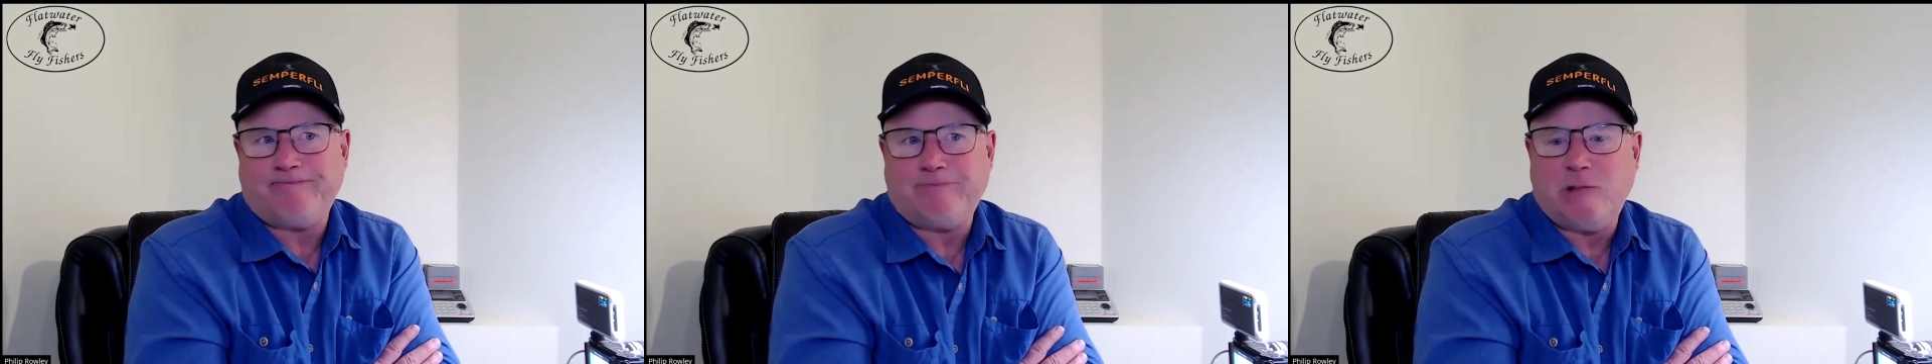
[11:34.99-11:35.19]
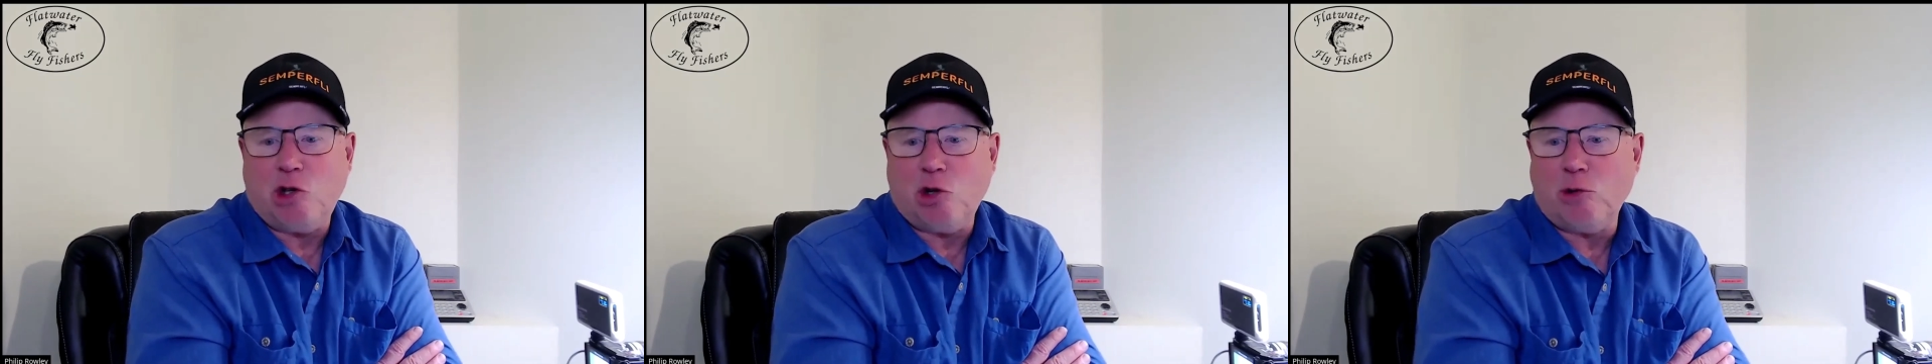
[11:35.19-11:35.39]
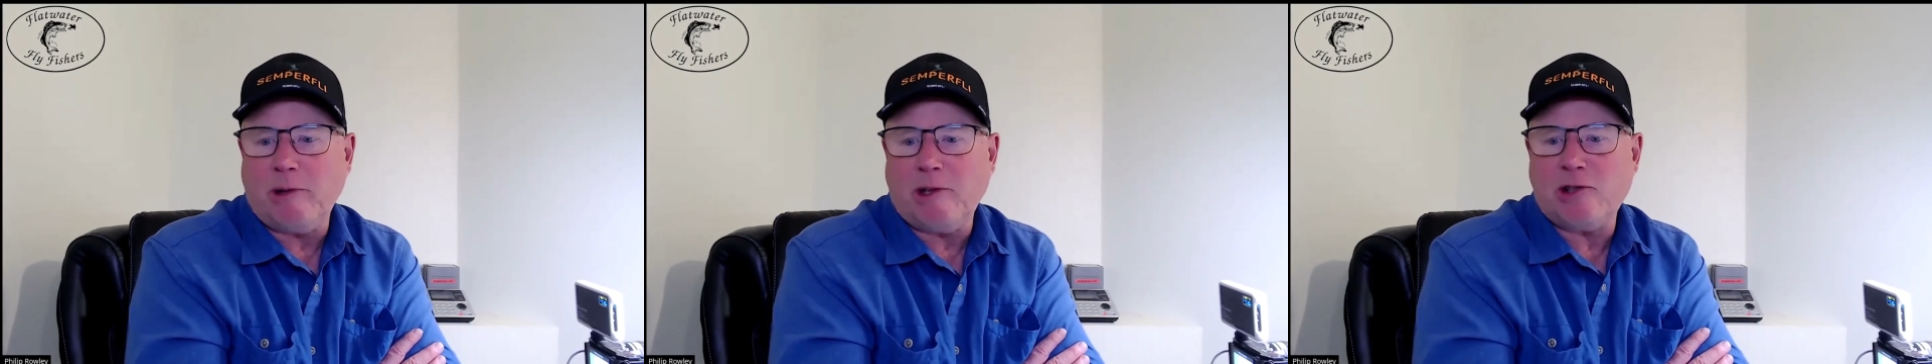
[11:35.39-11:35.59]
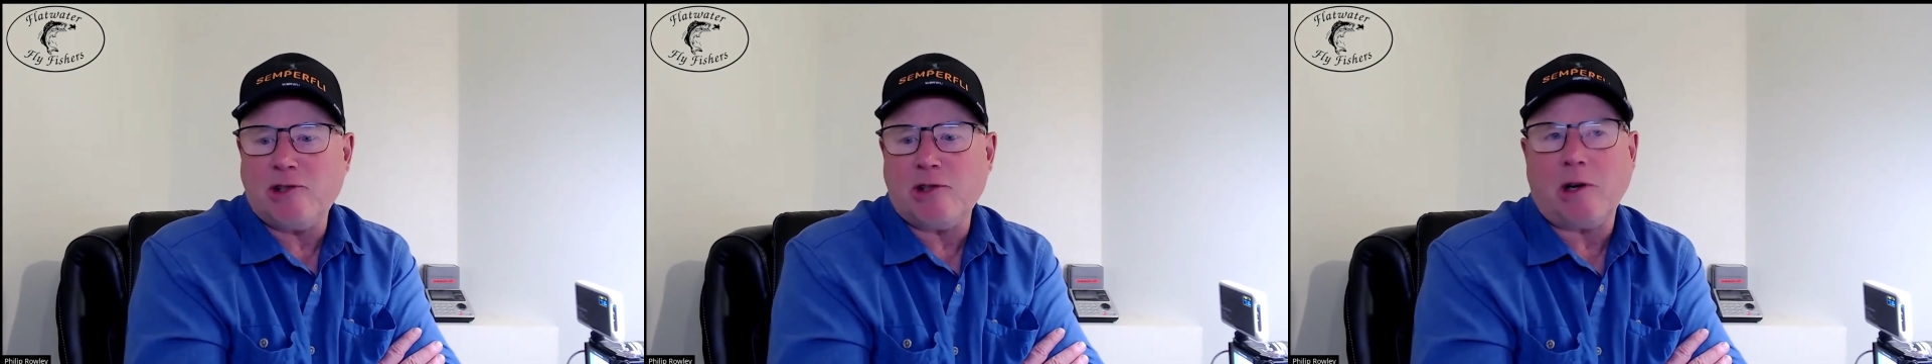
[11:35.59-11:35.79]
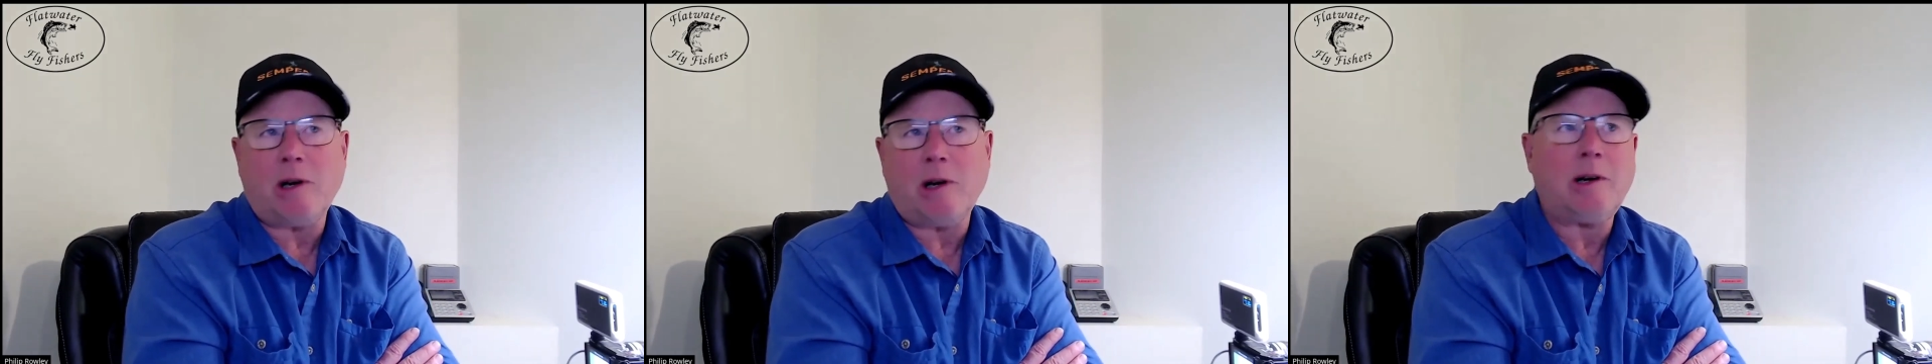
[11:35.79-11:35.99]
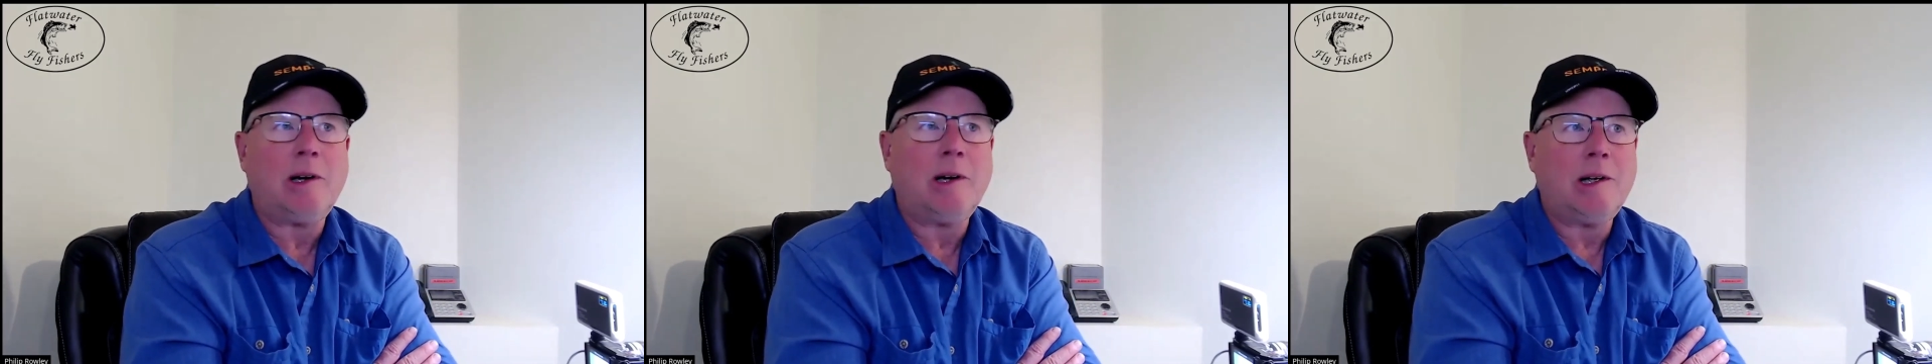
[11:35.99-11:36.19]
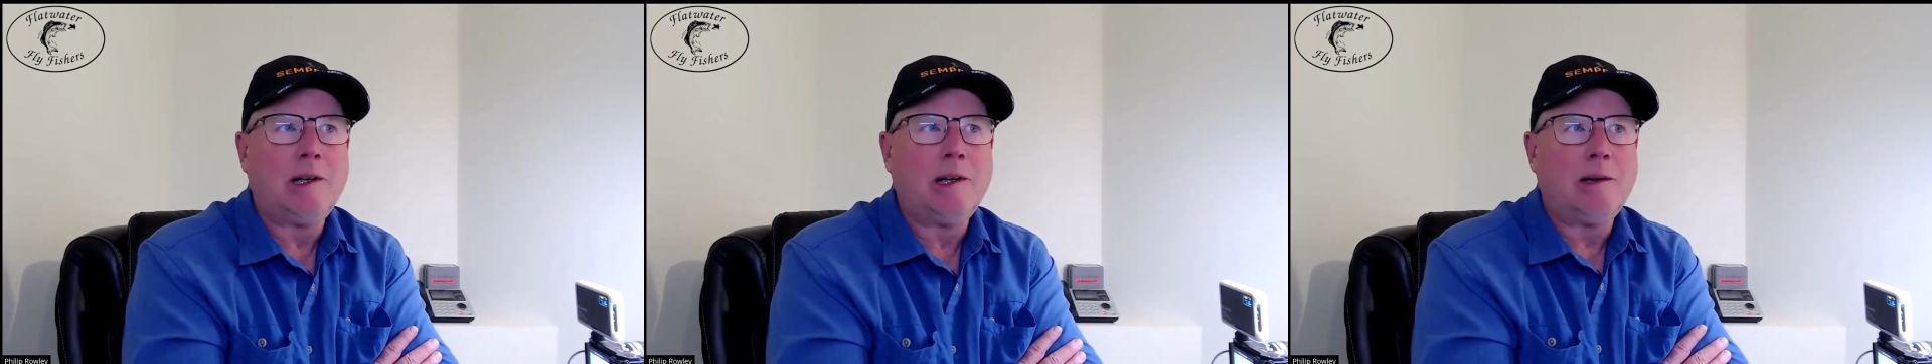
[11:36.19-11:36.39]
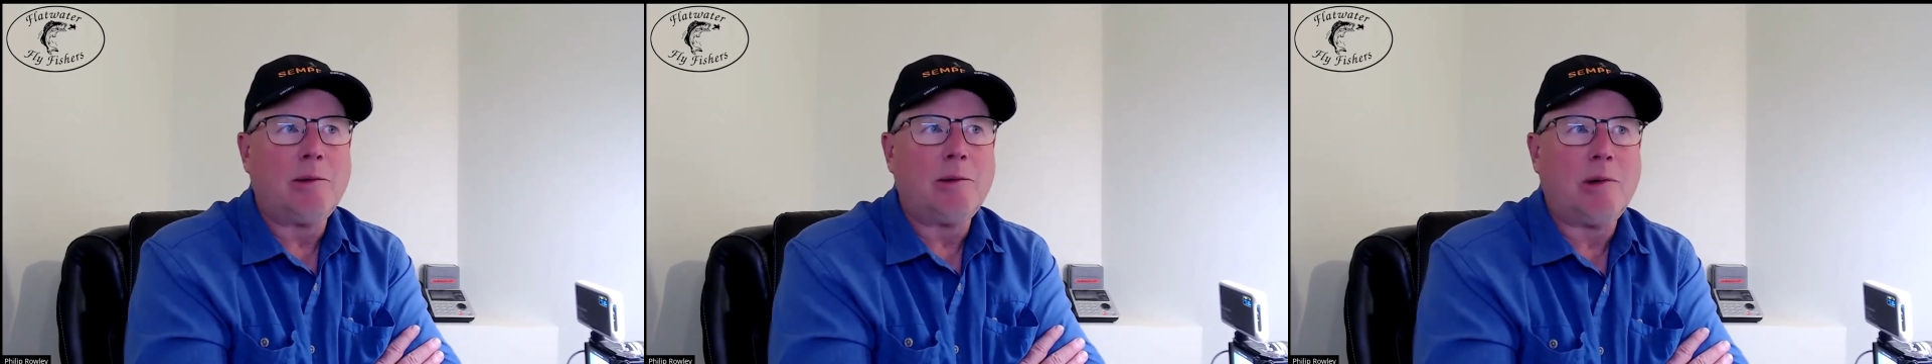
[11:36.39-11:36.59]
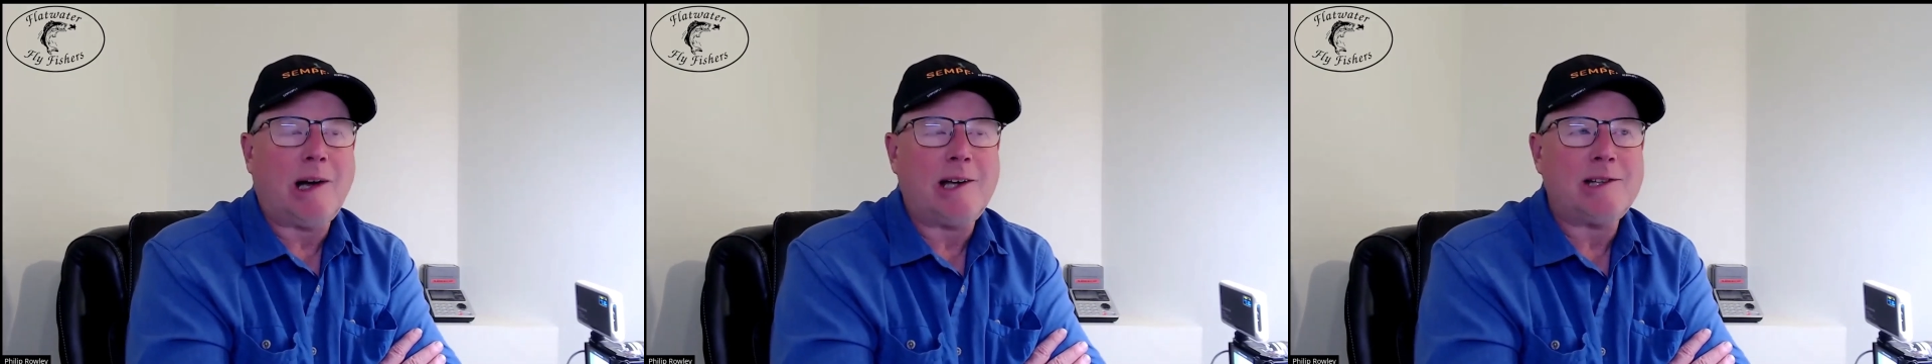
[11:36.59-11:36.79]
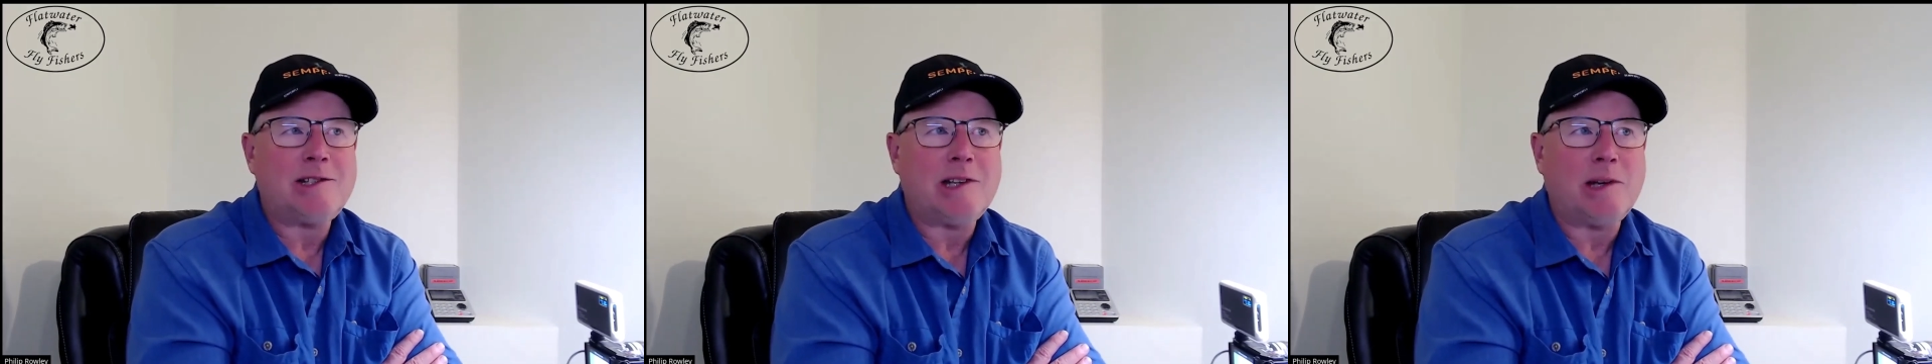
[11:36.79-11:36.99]
humans are,
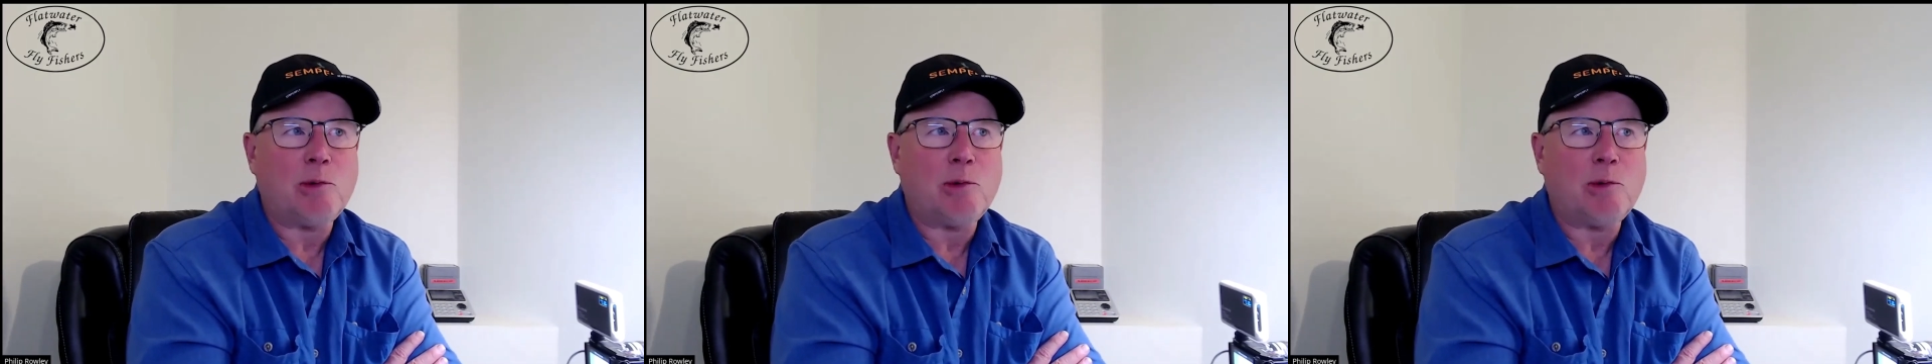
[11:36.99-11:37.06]
I say,